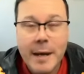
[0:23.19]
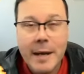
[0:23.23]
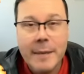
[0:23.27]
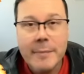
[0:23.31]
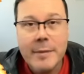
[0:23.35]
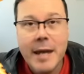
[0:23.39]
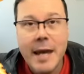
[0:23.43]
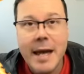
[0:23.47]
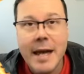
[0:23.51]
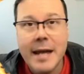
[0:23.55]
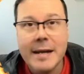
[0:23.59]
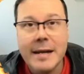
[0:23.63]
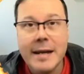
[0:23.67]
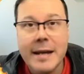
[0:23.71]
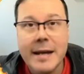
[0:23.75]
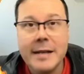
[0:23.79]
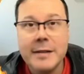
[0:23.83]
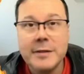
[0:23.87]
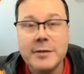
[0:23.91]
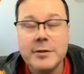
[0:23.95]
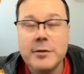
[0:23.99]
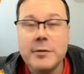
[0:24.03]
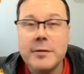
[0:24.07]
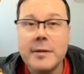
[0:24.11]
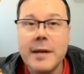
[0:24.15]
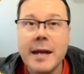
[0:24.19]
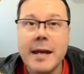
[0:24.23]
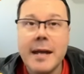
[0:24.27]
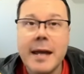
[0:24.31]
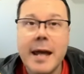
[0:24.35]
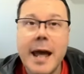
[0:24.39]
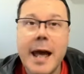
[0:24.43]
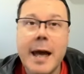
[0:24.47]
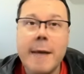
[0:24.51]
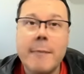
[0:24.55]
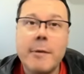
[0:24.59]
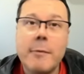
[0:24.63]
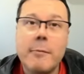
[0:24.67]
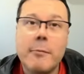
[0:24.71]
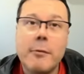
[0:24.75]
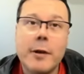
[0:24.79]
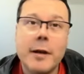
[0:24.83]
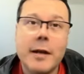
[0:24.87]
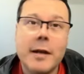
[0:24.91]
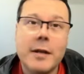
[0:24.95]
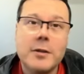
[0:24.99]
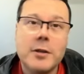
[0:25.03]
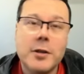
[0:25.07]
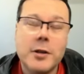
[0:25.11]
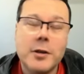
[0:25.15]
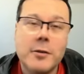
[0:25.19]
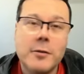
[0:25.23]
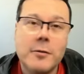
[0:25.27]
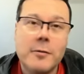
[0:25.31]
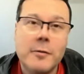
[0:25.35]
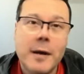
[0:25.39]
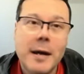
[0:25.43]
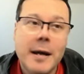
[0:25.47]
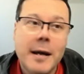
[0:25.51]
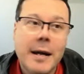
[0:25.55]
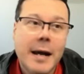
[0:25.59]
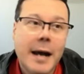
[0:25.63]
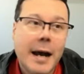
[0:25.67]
Barbieri and today I'm bringing to you